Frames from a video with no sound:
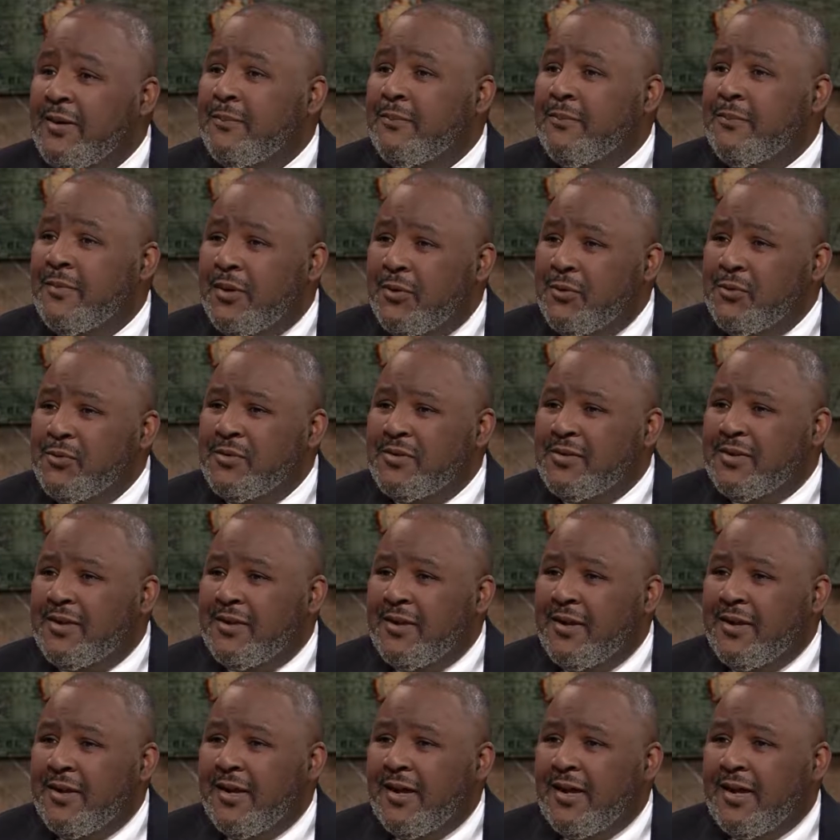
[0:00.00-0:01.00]
most
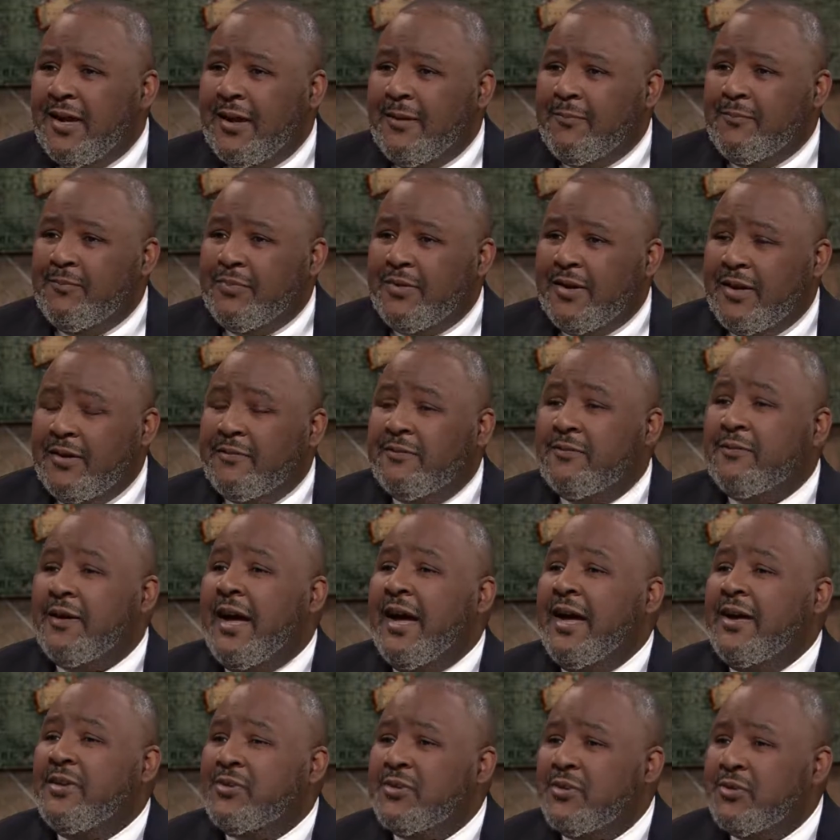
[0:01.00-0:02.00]

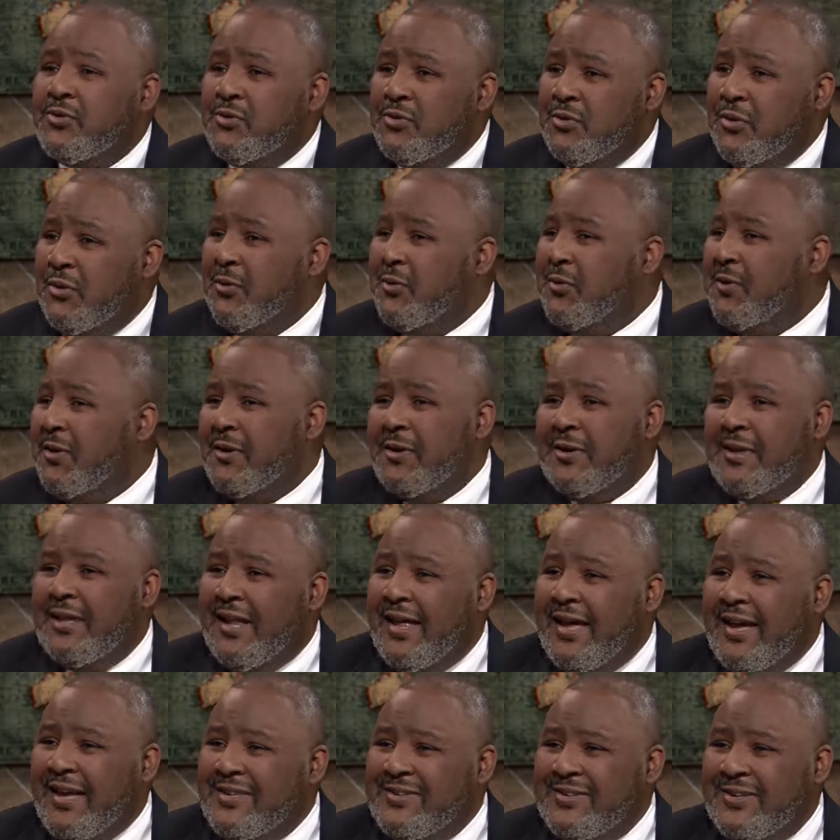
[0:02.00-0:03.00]
advisors nor their
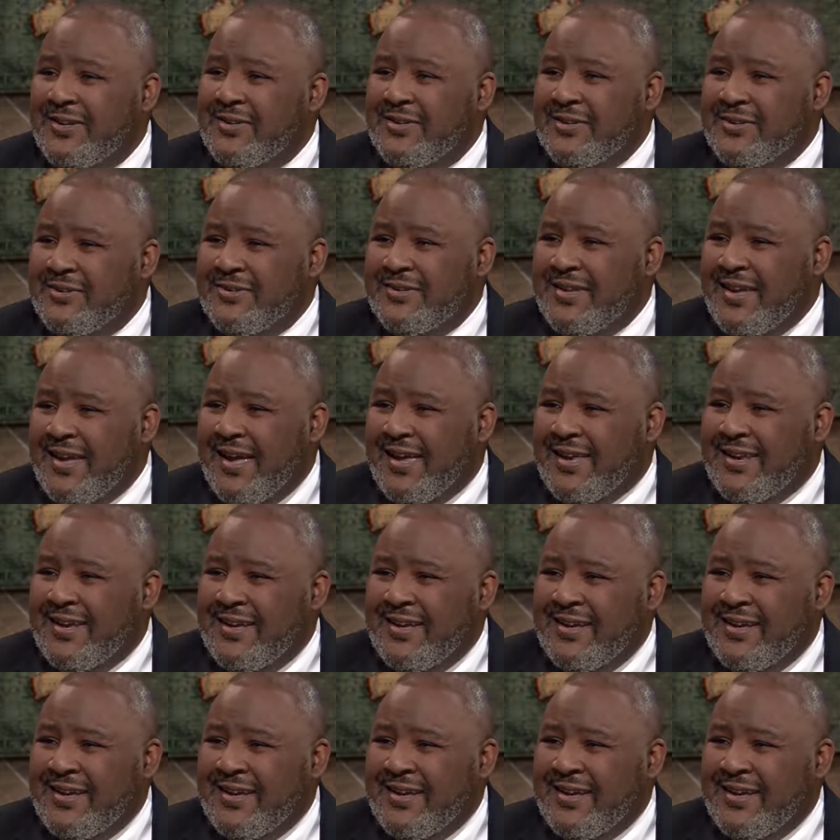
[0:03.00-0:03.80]
clients understand.